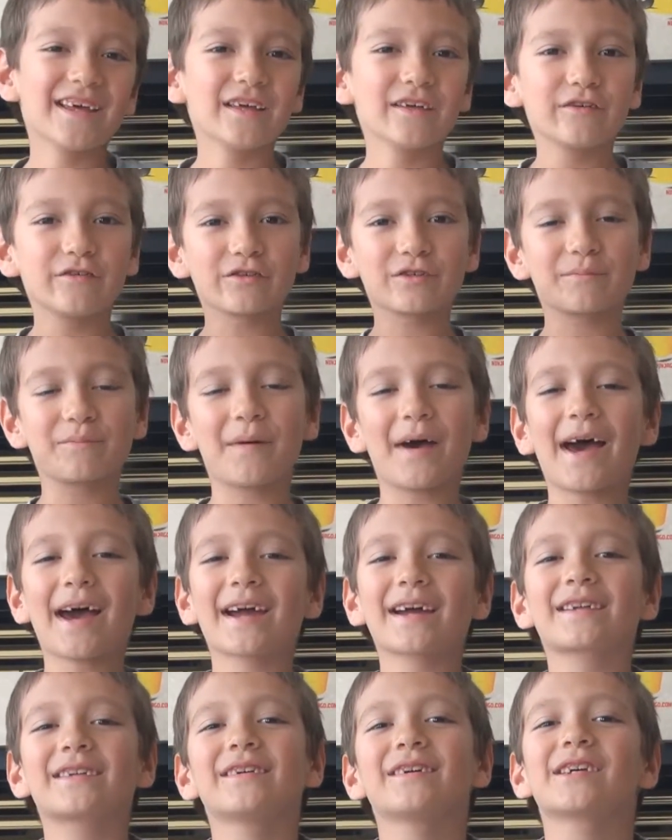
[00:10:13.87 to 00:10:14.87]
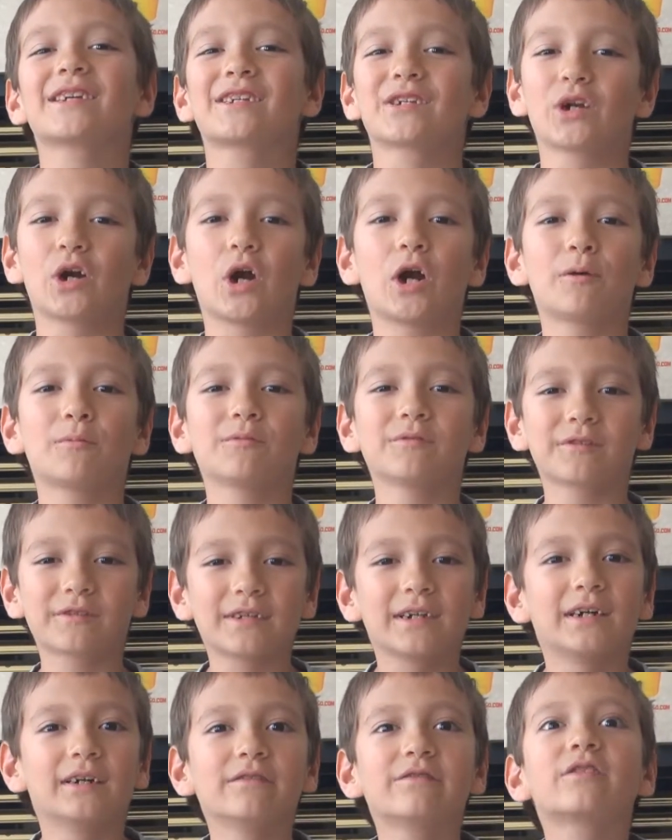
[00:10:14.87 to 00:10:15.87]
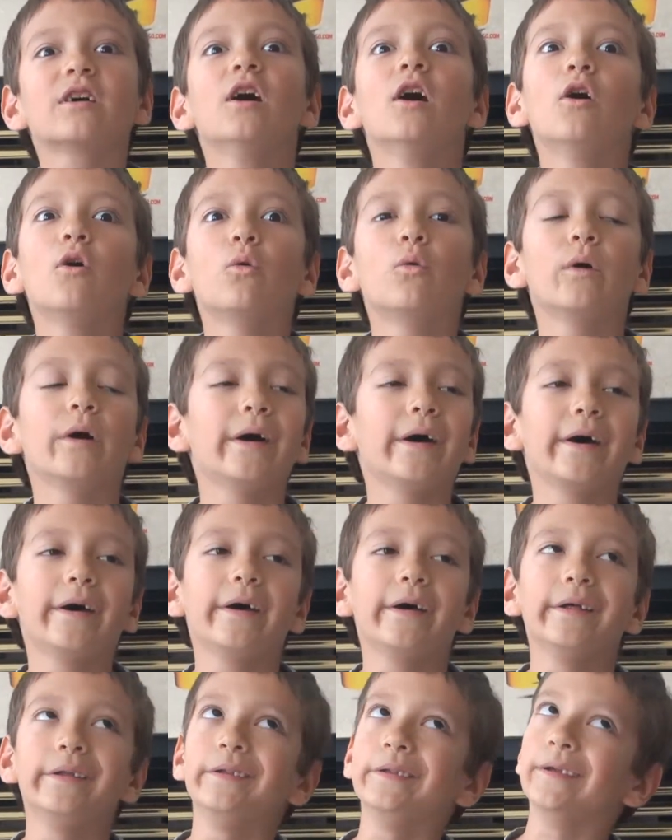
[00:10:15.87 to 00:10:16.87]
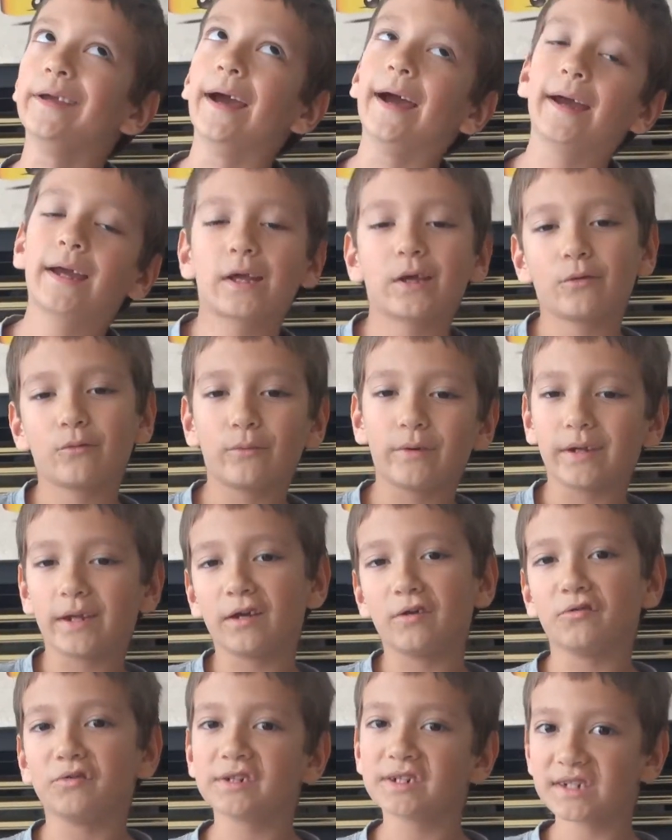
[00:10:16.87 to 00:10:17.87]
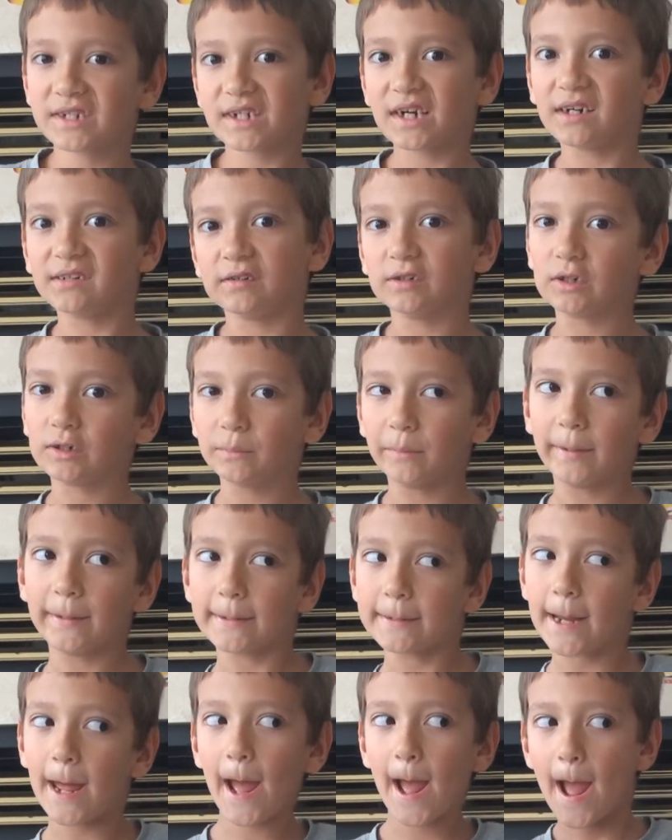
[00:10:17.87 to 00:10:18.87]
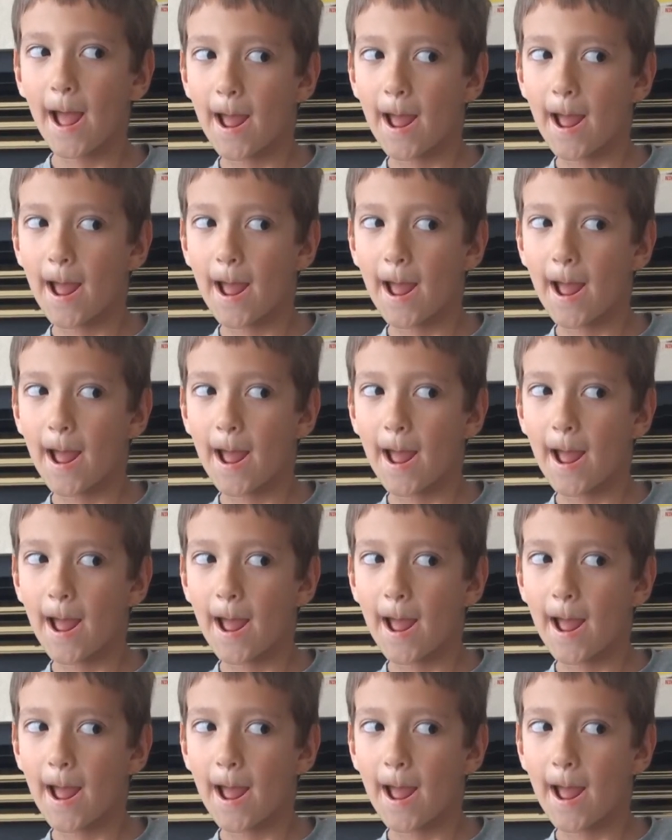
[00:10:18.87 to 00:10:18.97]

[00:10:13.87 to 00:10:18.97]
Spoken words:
He was back to his normal self when he was a little bit,